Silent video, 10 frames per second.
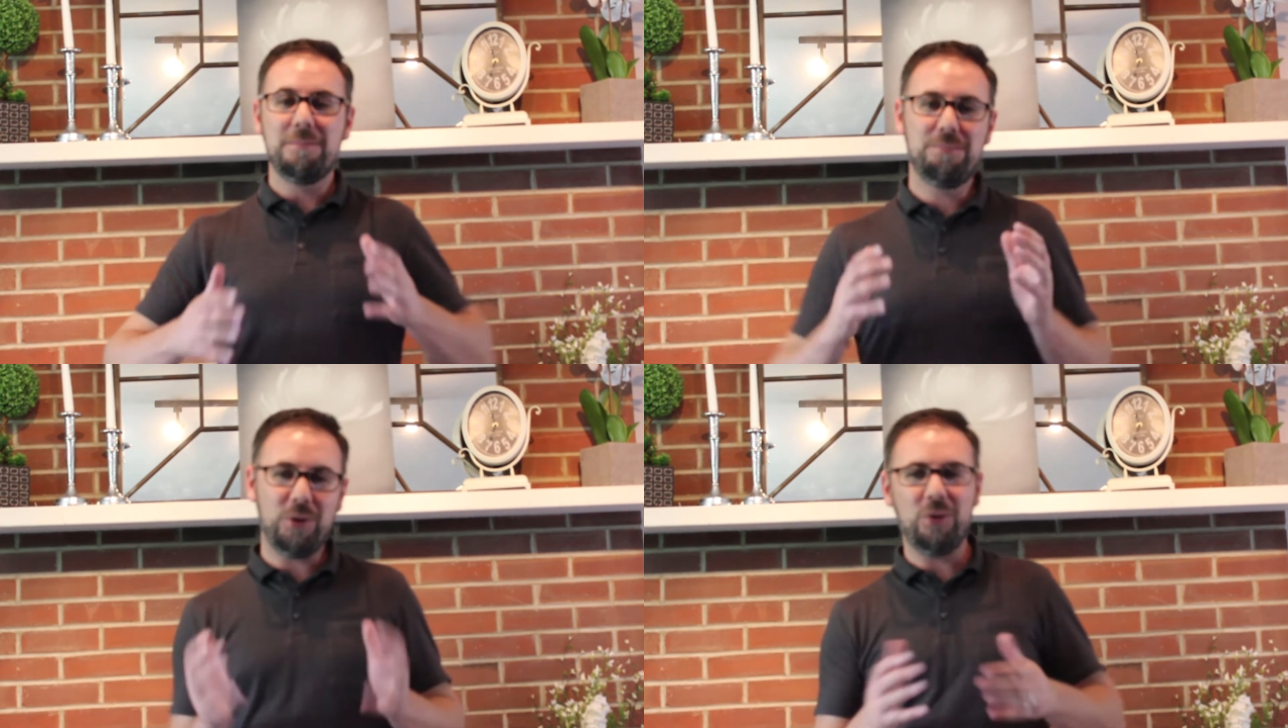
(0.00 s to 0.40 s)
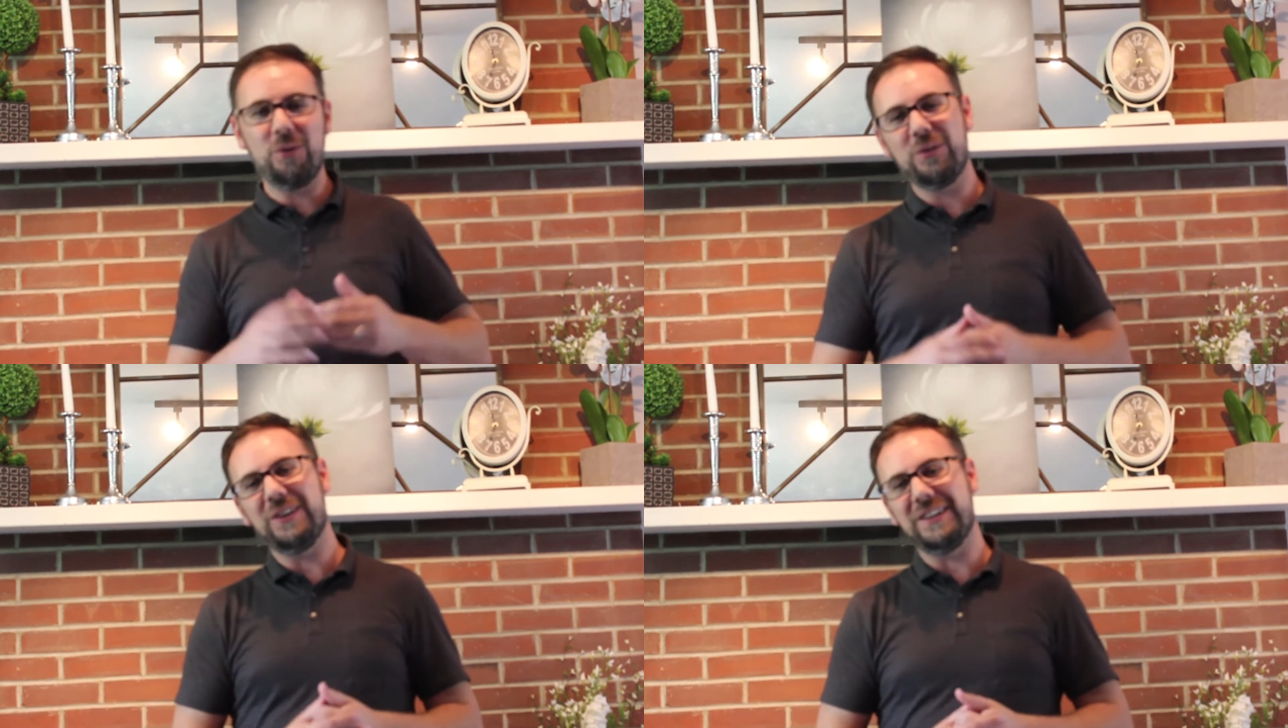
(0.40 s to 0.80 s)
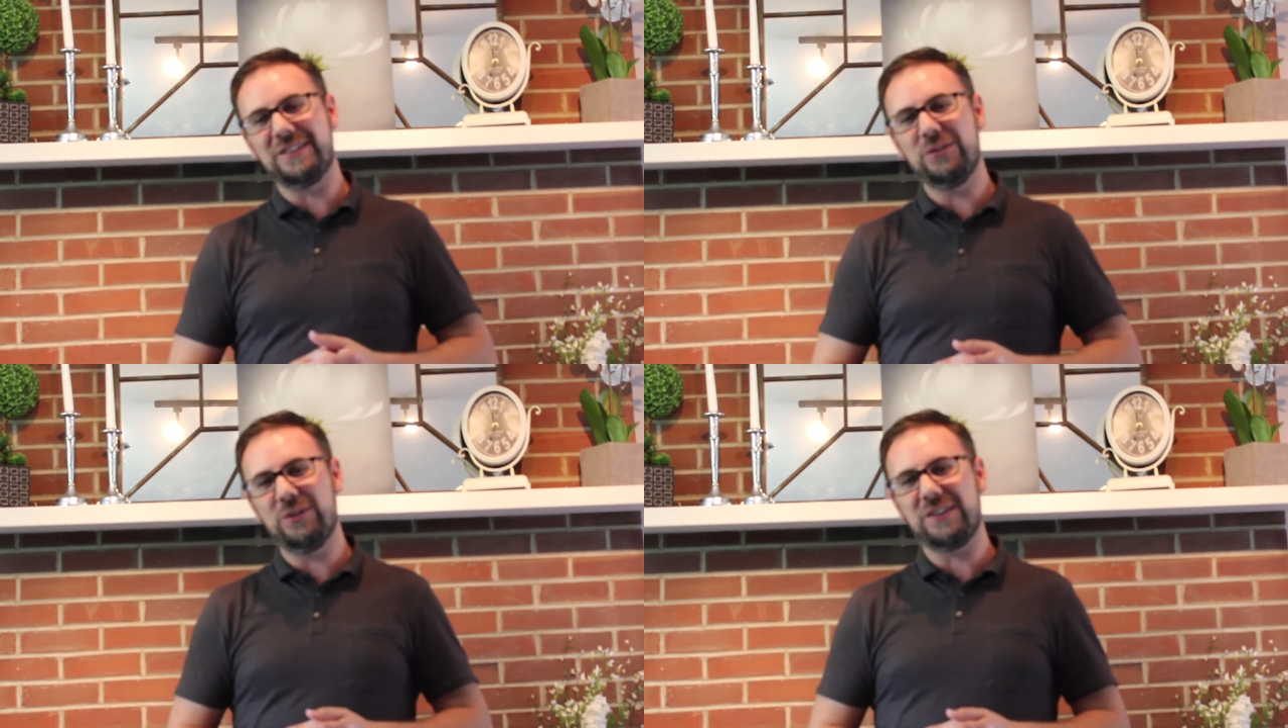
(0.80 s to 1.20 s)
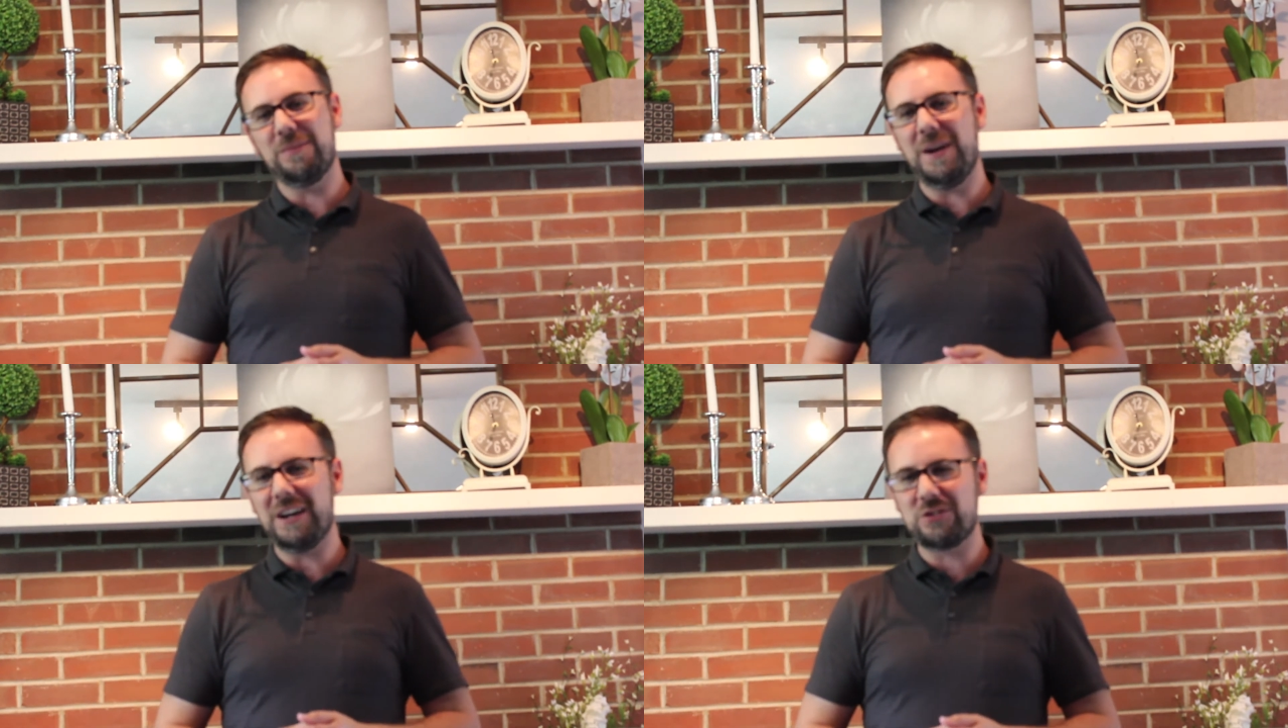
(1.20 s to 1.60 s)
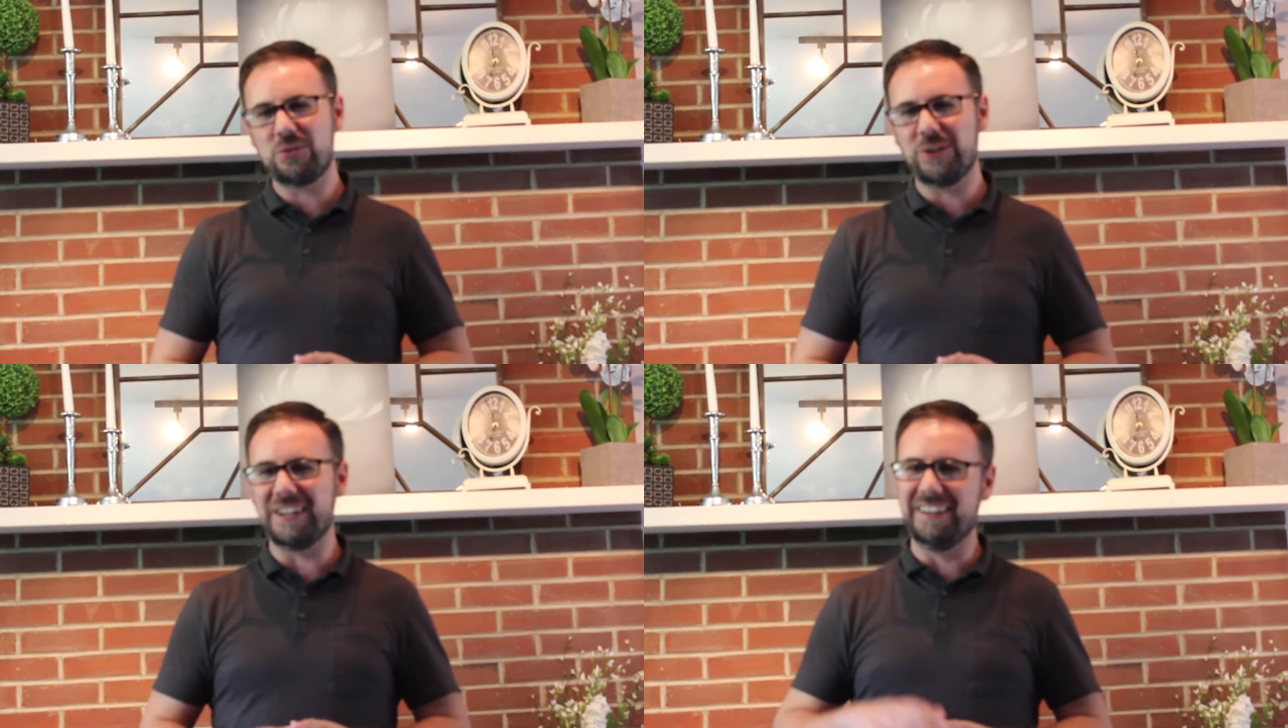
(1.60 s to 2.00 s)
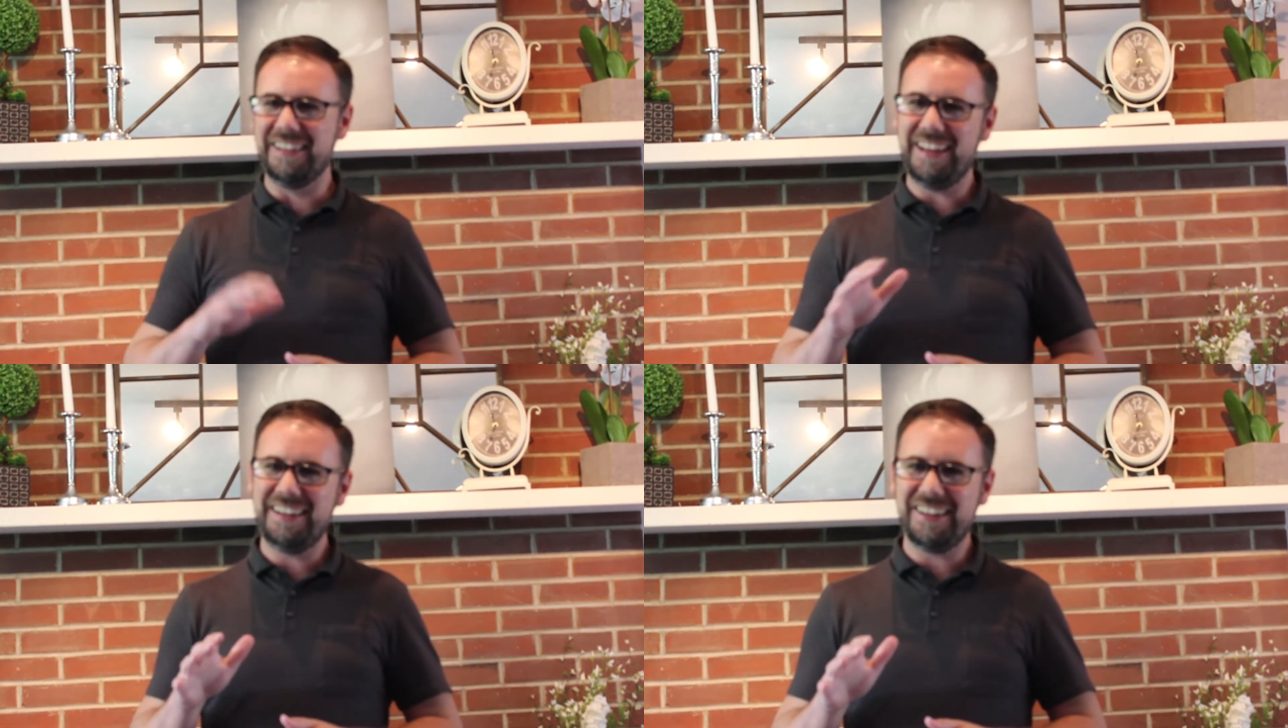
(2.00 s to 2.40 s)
Burrower is doing some extra work on letting